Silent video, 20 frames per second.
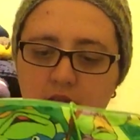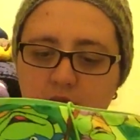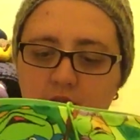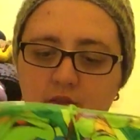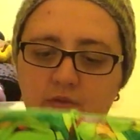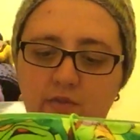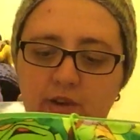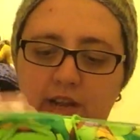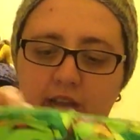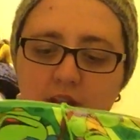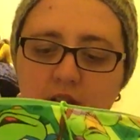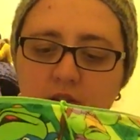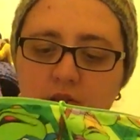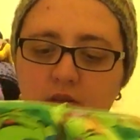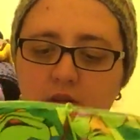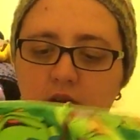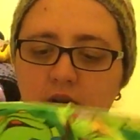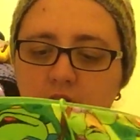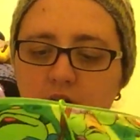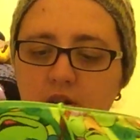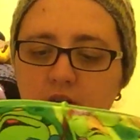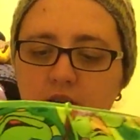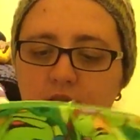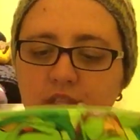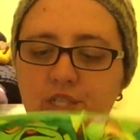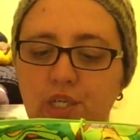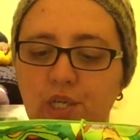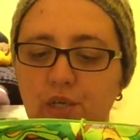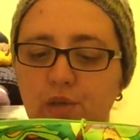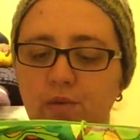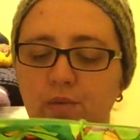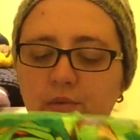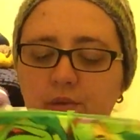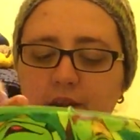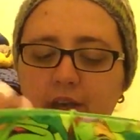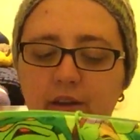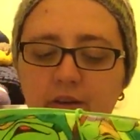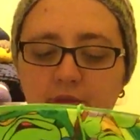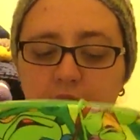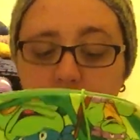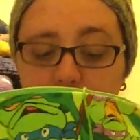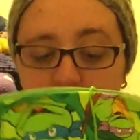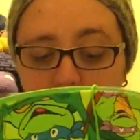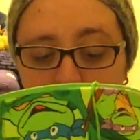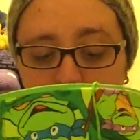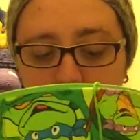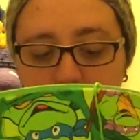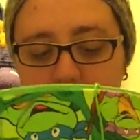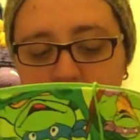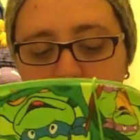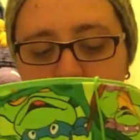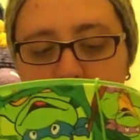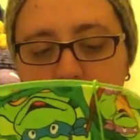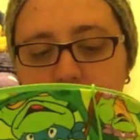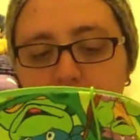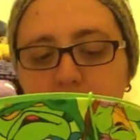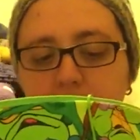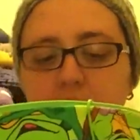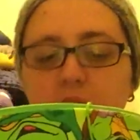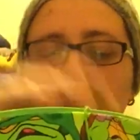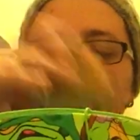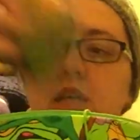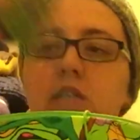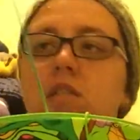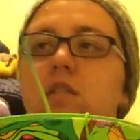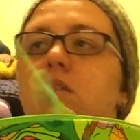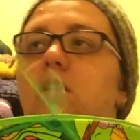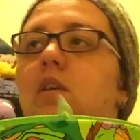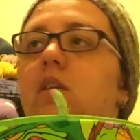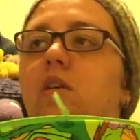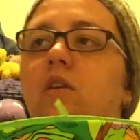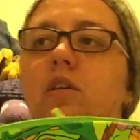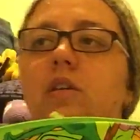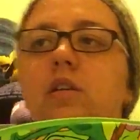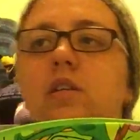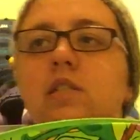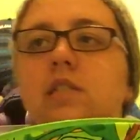3 or 2, I don't remember. But this is the yarn.